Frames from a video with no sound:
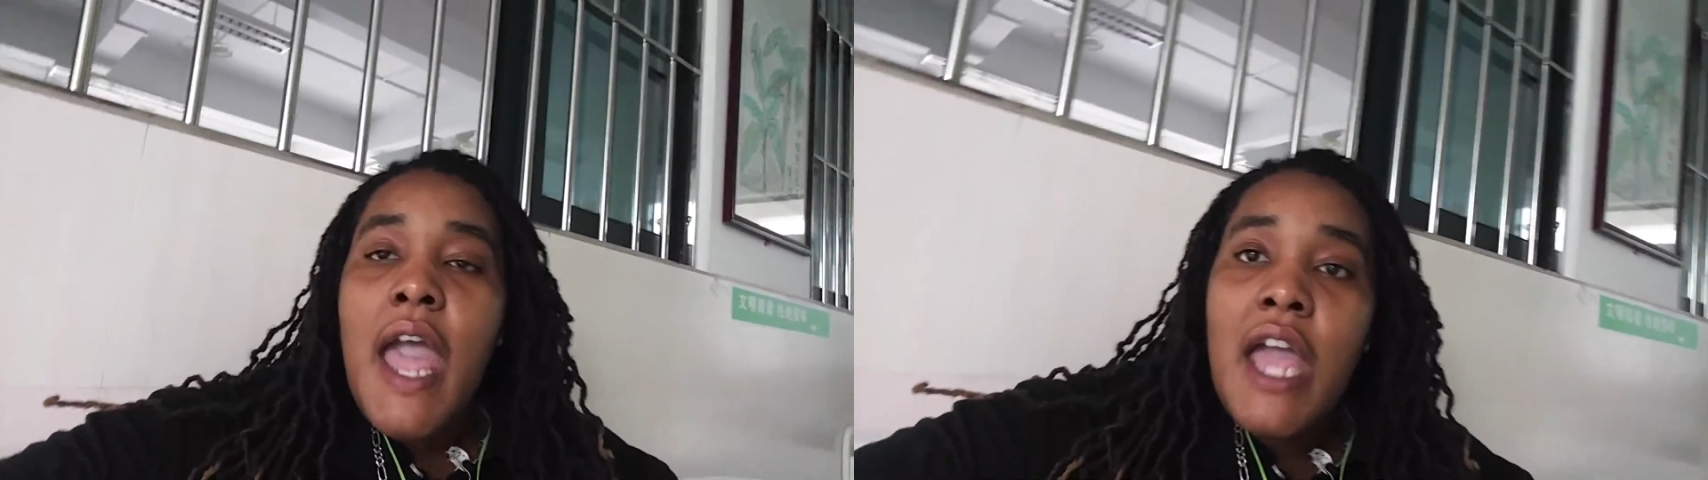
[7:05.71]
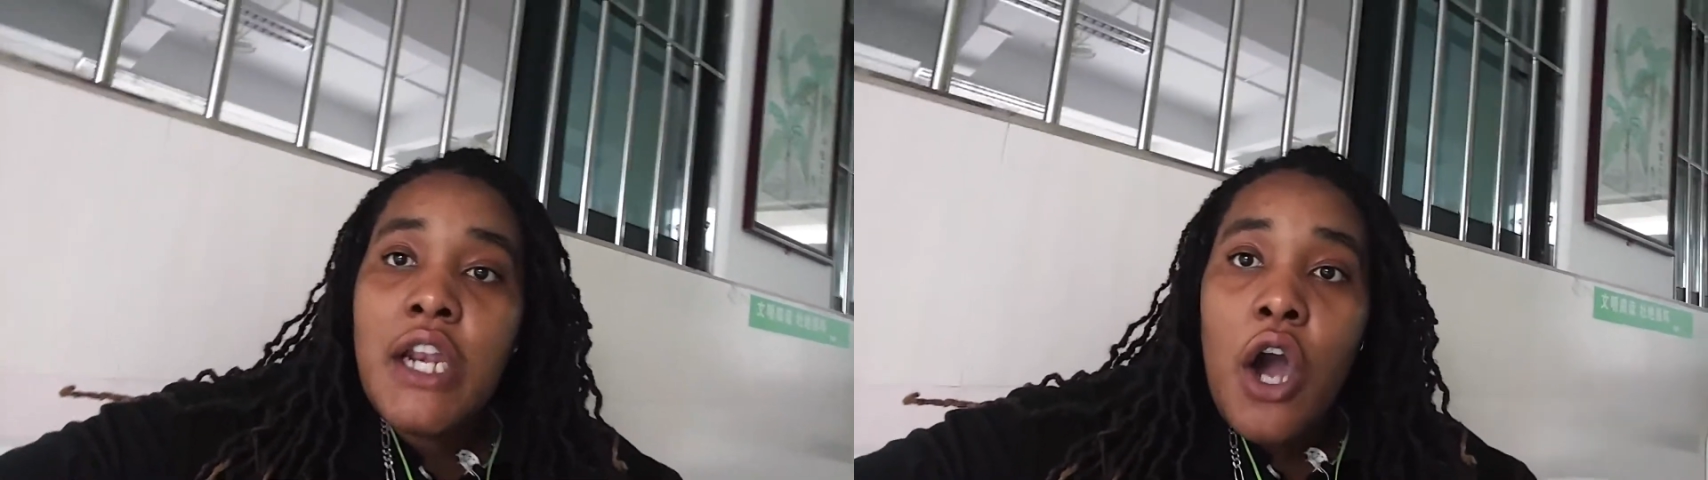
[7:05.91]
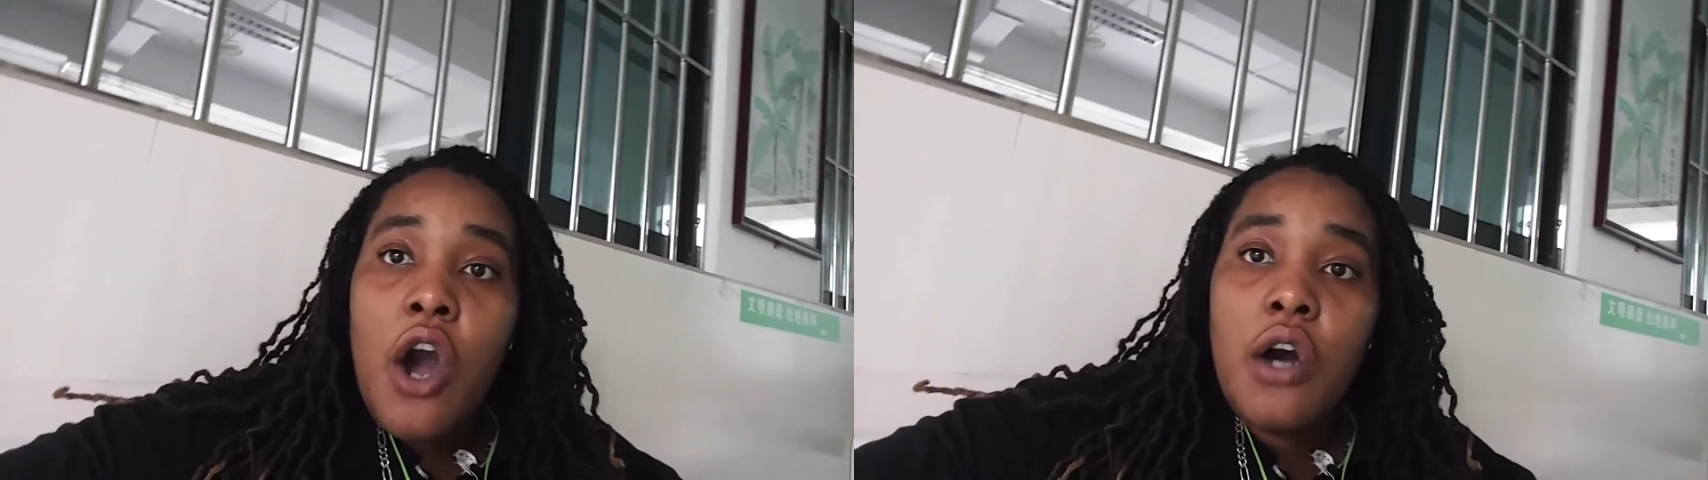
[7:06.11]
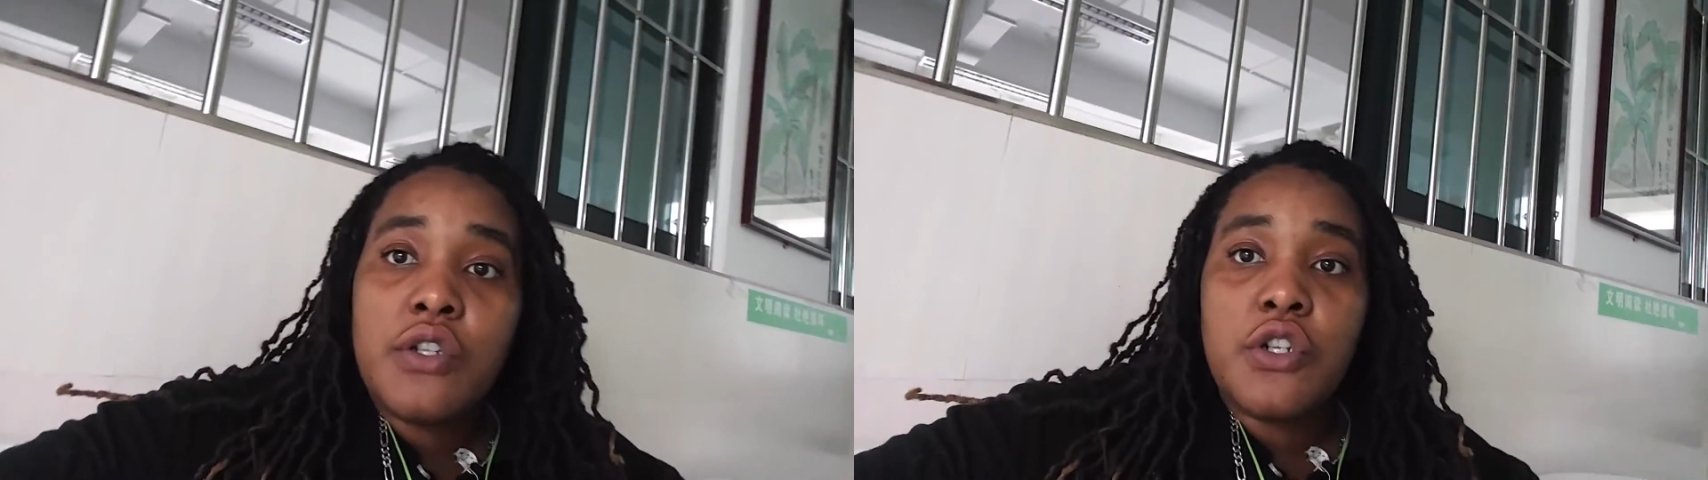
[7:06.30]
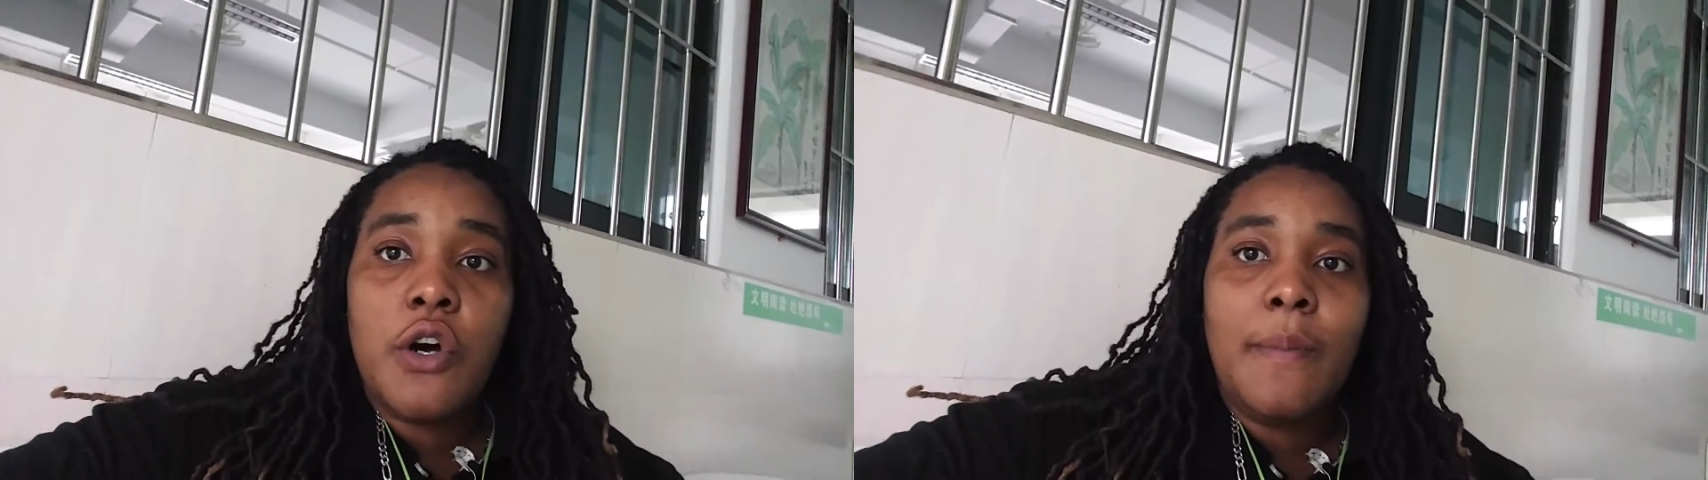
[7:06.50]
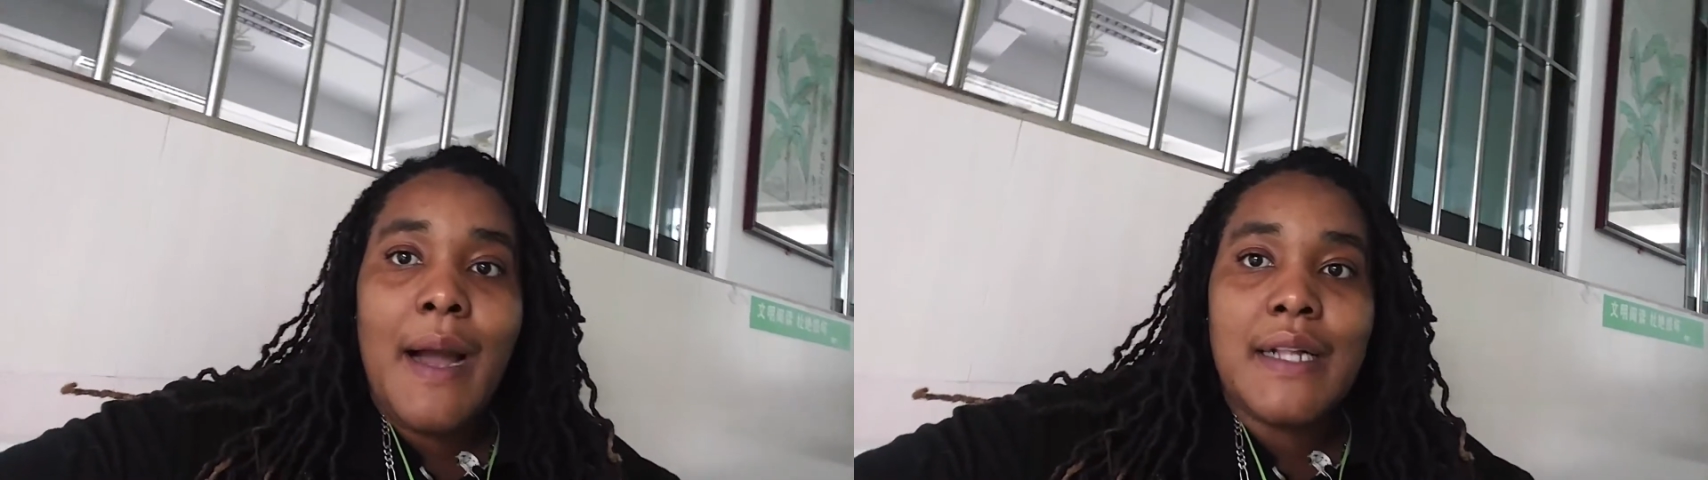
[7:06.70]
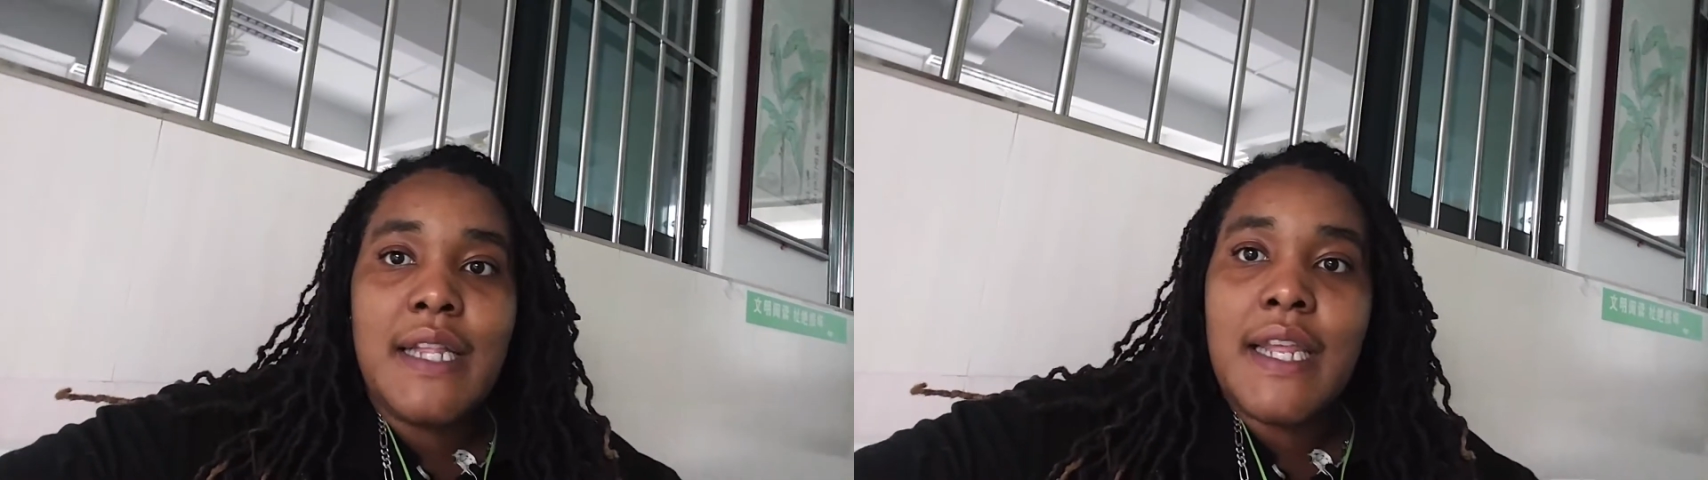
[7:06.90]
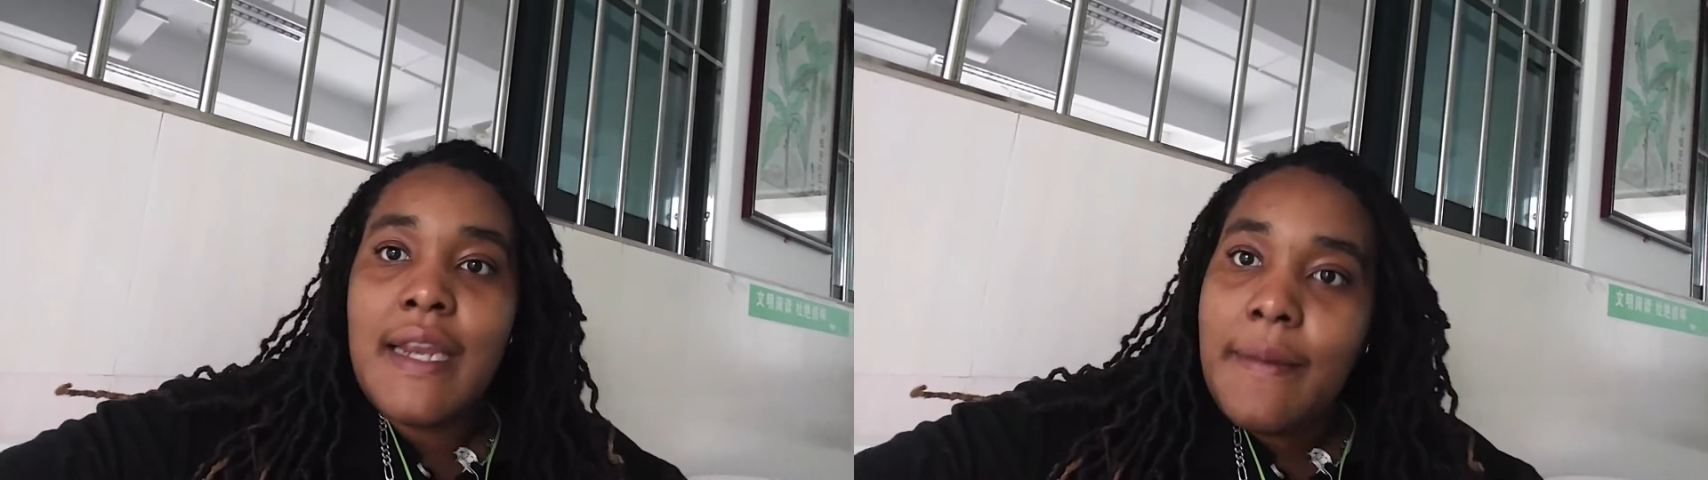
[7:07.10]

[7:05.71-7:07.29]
and also by clicking